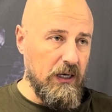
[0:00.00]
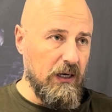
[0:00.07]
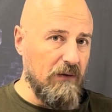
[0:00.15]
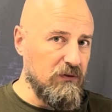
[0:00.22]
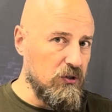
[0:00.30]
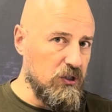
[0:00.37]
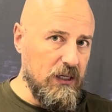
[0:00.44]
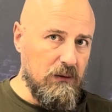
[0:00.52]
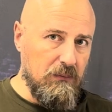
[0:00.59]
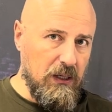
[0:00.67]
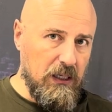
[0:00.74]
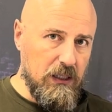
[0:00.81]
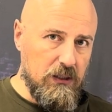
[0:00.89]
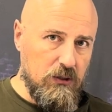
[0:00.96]
and after 10
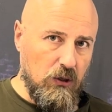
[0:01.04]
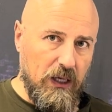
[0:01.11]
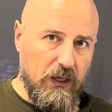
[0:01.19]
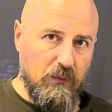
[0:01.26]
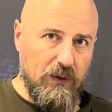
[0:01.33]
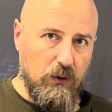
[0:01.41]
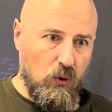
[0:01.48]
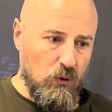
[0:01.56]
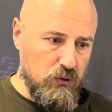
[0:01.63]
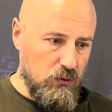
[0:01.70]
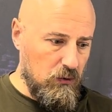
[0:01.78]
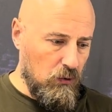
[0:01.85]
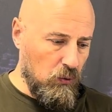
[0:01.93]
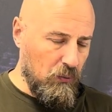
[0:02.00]
minutes the liquid
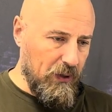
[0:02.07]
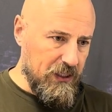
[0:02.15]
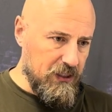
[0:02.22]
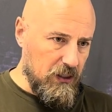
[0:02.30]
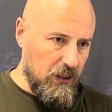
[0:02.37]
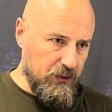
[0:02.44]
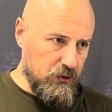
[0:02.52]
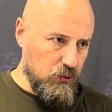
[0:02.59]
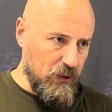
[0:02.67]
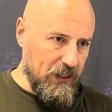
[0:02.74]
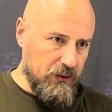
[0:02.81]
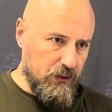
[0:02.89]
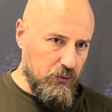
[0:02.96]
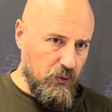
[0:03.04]
already started to
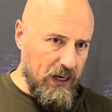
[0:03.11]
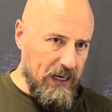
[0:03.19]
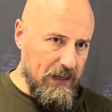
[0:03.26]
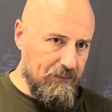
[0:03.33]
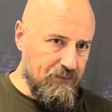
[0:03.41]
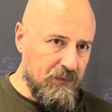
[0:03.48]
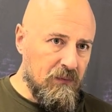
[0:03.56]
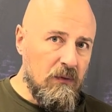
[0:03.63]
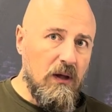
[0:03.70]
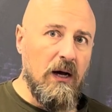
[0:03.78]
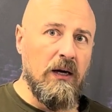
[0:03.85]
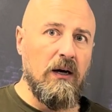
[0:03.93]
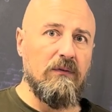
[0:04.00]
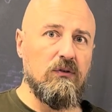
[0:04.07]
get gray,
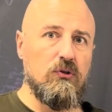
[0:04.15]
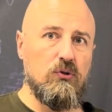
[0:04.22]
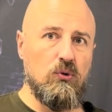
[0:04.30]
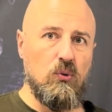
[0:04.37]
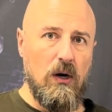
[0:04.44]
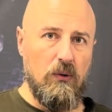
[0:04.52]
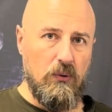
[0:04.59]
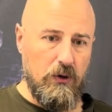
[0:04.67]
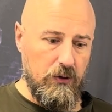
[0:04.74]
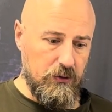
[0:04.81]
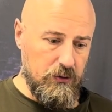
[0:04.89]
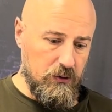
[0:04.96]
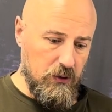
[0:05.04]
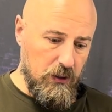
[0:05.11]
and after 2 hours
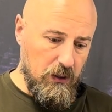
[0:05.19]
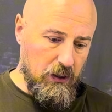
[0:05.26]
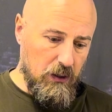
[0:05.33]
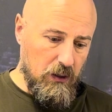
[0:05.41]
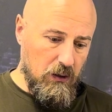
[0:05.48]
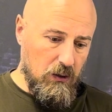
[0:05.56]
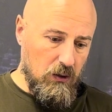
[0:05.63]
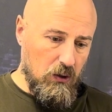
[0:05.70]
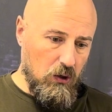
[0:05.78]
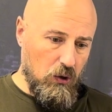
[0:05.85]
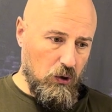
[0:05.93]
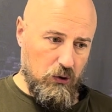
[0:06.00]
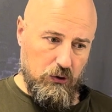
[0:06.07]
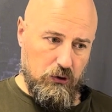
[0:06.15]

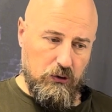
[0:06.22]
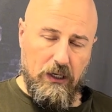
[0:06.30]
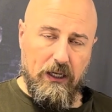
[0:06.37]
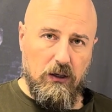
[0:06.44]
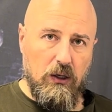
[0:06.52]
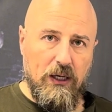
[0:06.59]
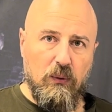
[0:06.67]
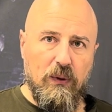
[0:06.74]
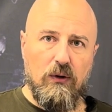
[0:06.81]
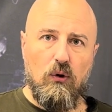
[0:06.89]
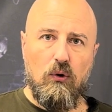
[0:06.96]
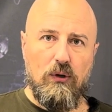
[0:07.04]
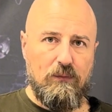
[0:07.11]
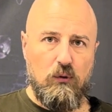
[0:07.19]
the liquid,
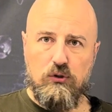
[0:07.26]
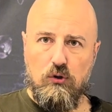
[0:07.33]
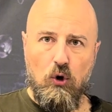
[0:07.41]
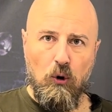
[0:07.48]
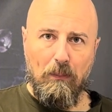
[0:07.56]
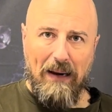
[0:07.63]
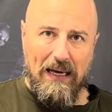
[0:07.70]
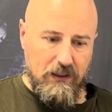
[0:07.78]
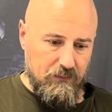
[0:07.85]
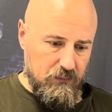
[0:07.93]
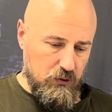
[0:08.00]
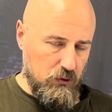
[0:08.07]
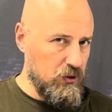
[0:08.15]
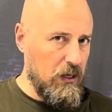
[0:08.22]
it was all black.
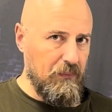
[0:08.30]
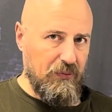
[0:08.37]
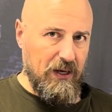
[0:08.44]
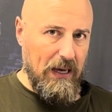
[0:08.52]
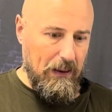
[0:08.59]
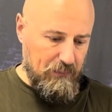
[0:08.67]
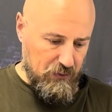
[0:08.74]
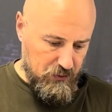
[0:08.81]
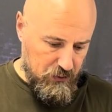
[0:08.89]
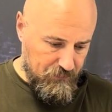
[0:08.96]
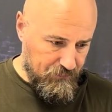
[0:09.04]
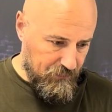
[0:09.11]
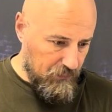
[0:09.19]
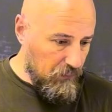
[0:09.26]
So something happened.
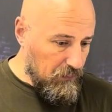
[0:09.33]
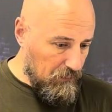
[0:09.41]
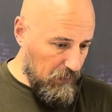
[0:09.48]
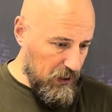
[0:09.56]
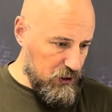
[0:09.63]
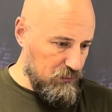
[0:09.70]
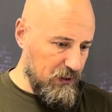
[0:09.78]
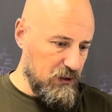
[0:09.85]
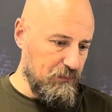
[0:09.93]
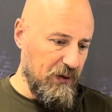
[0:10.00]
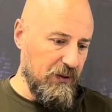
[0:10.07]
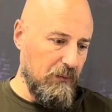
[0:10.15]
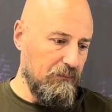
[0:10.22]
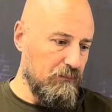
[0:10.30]
Much
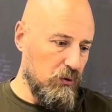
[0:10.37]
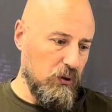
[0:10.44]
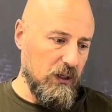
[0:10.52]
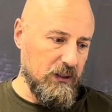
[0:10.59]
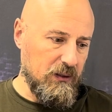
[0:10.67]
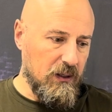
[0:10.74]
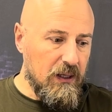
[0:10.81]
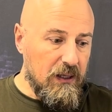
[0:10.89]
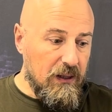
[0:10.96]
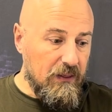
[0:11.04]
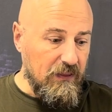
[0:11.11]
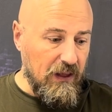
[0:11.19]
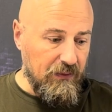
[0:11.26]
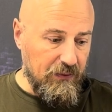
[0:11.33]
better product
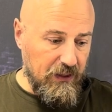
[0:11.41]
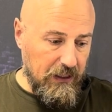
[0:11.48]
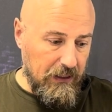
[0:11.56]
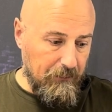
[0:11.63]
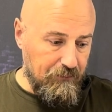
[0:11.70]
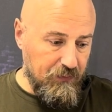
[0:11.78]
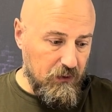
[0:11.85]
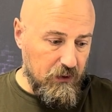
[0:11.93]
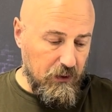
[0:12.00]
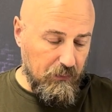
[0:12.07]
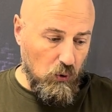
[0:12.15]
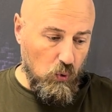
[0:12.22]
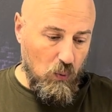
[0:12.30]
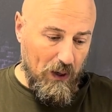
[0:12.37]
than the
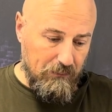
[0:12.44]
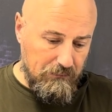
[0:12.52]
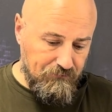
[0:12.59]
blue one.